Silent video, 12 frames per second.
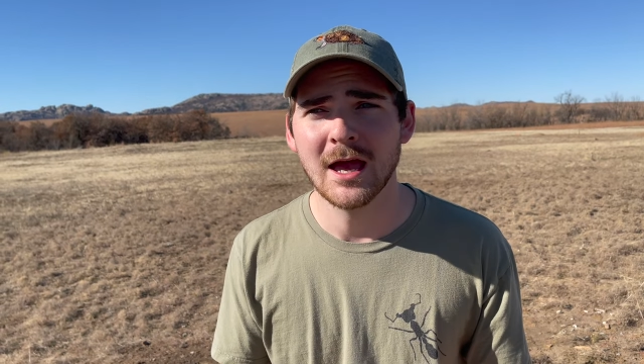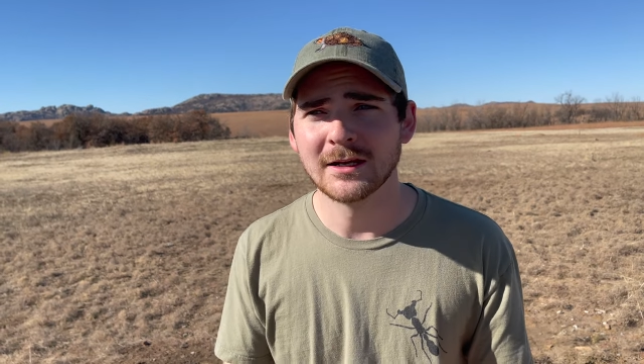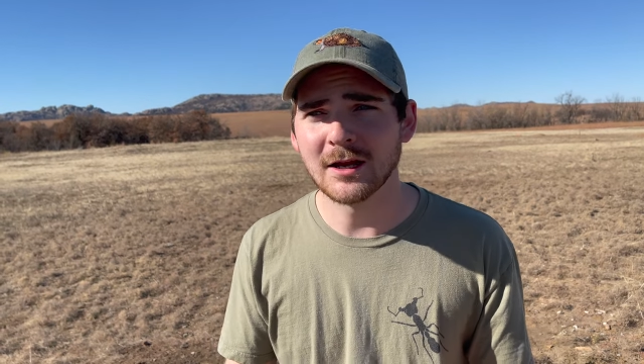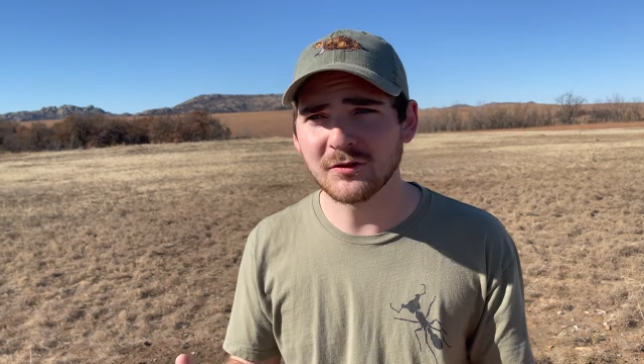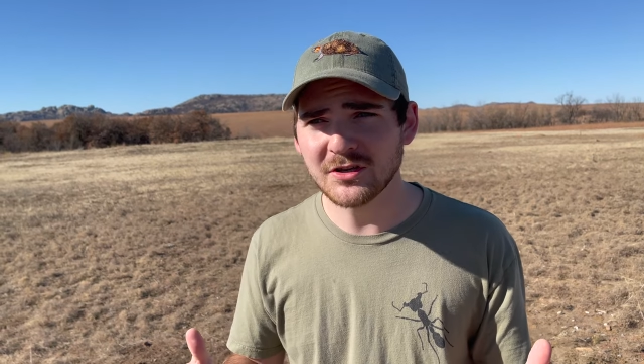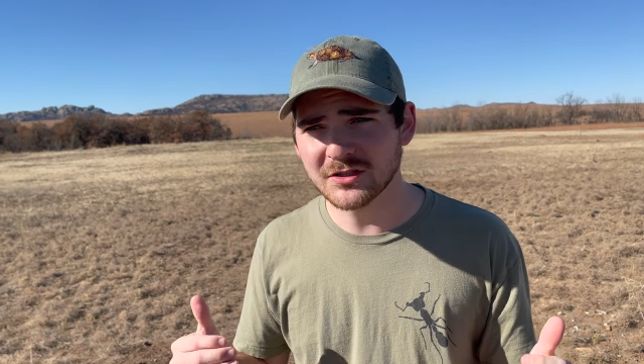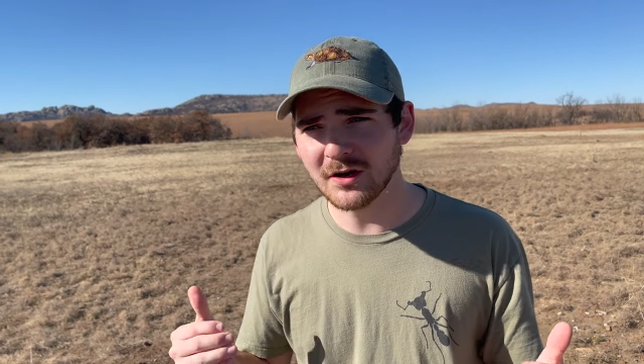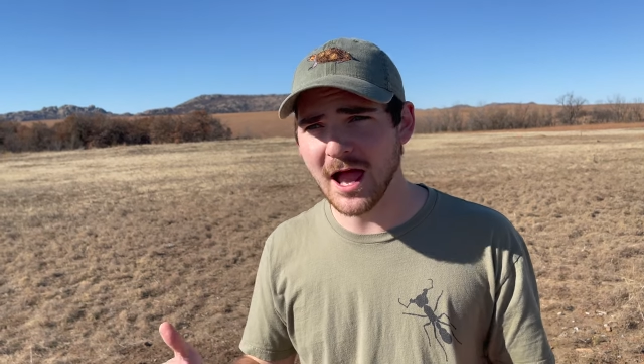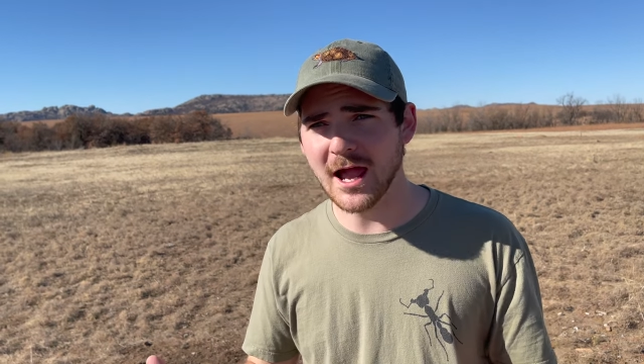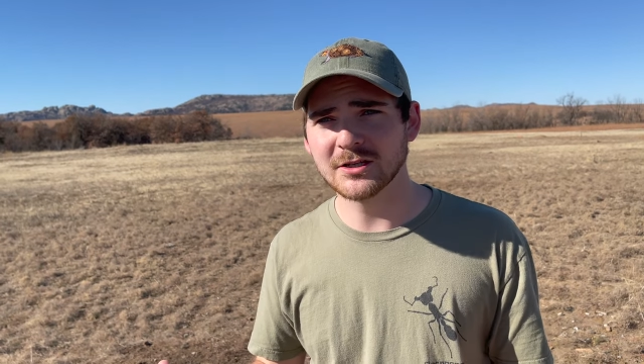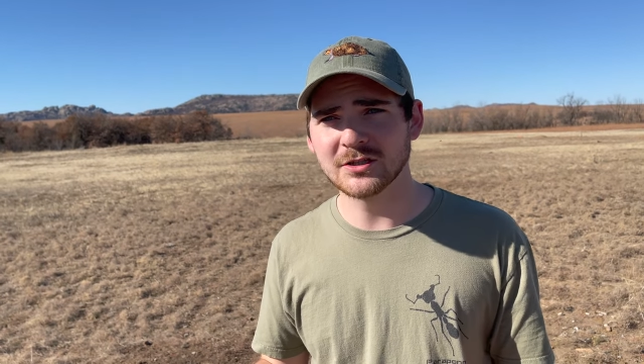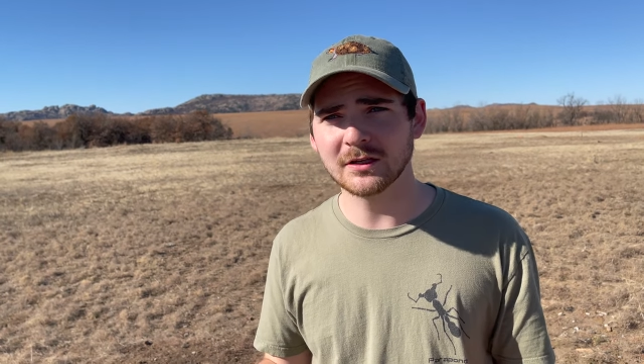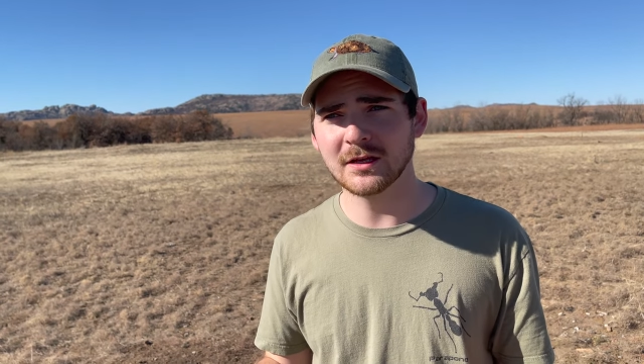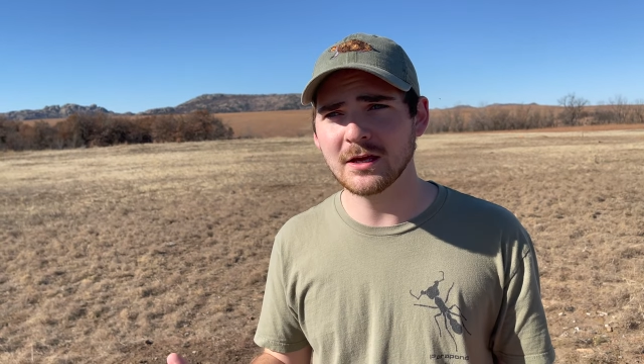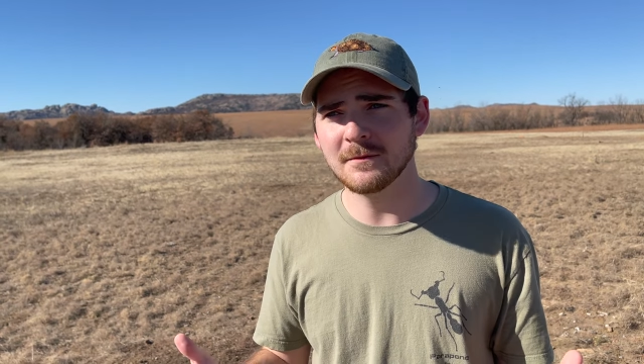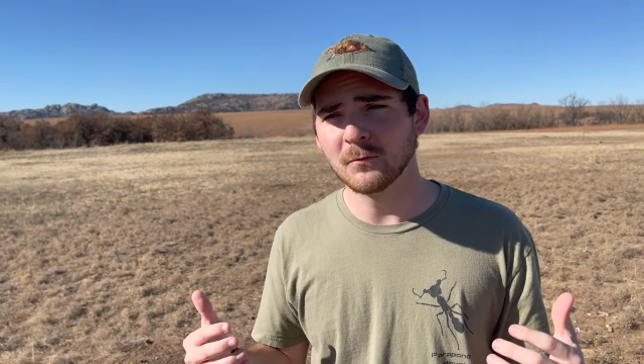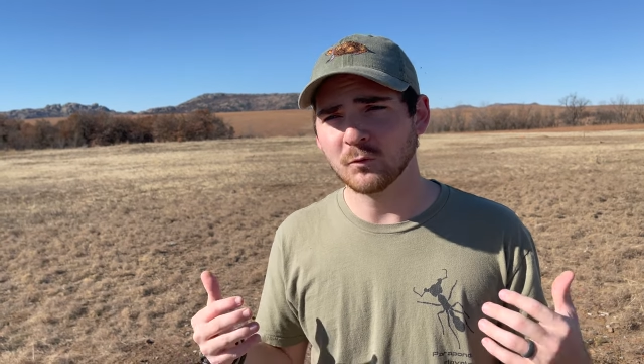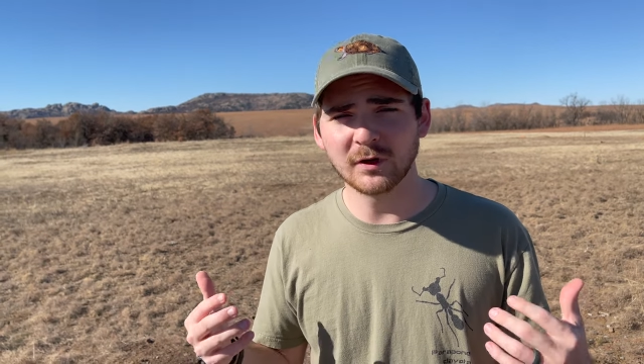Now, these are
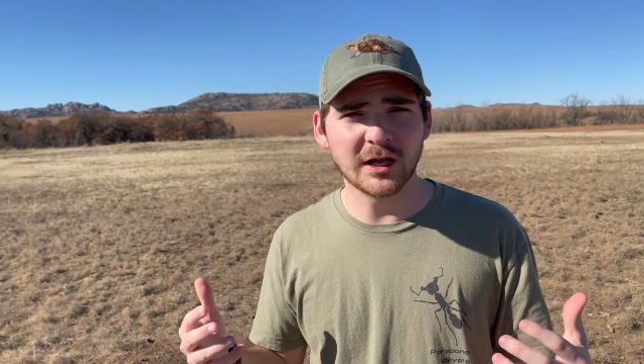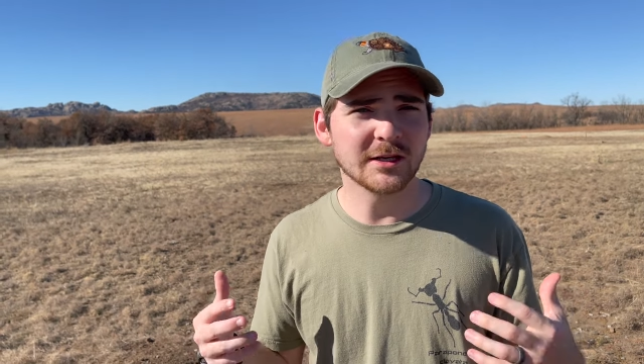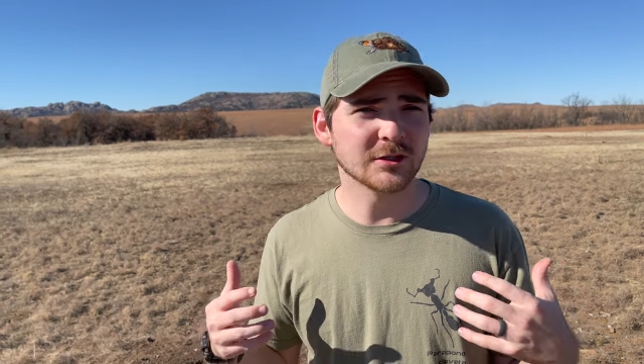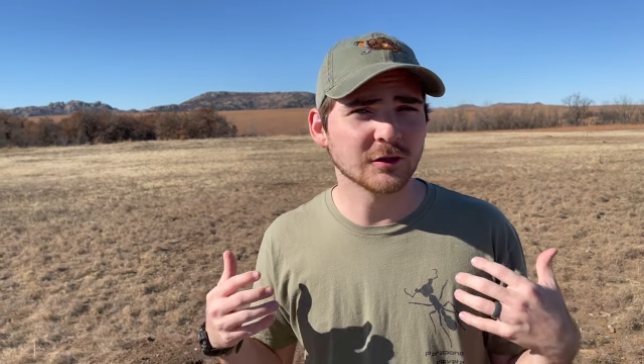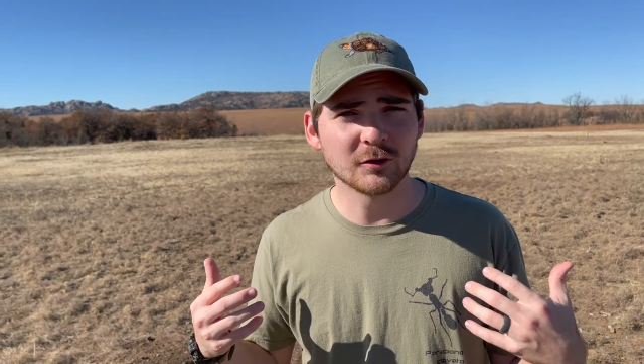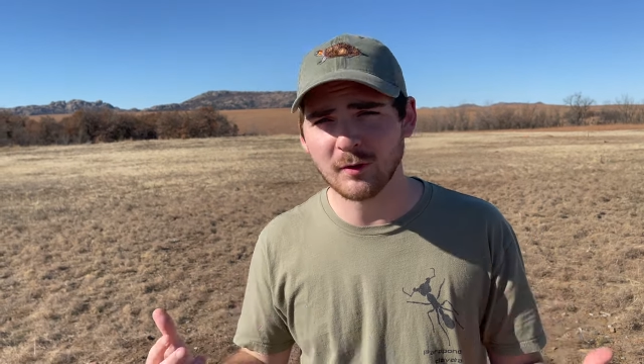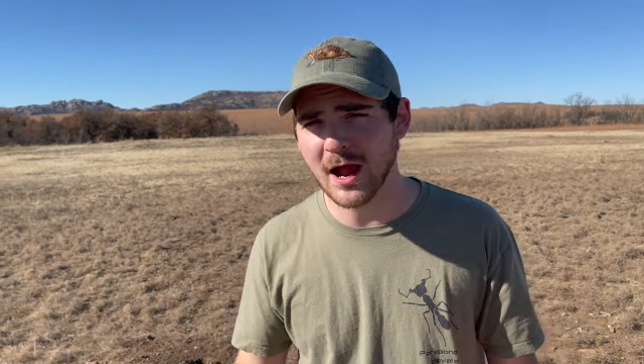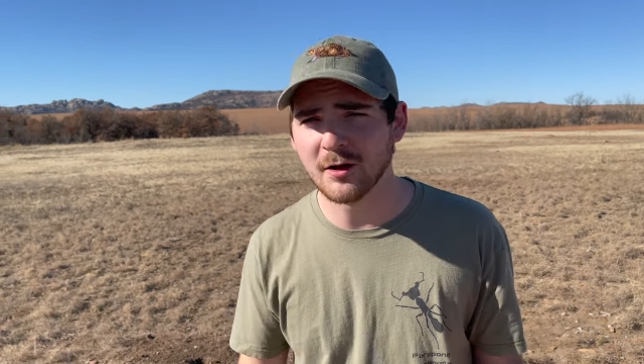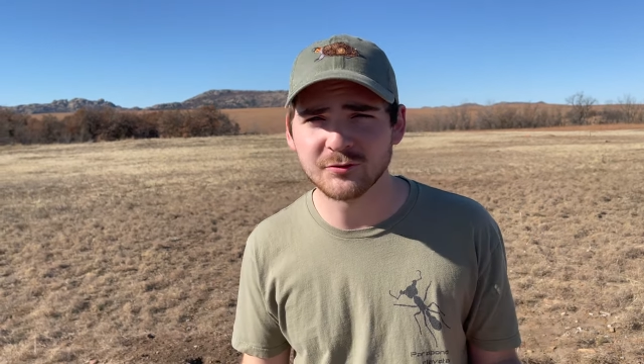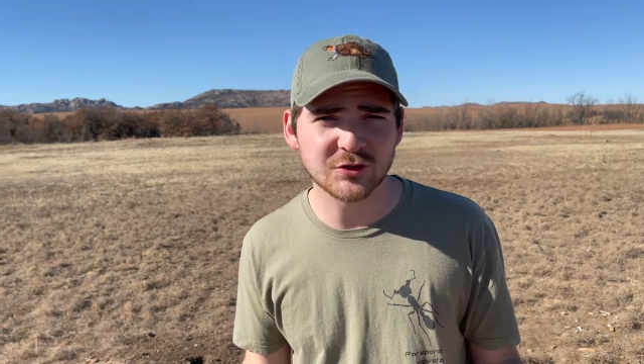actually related to ground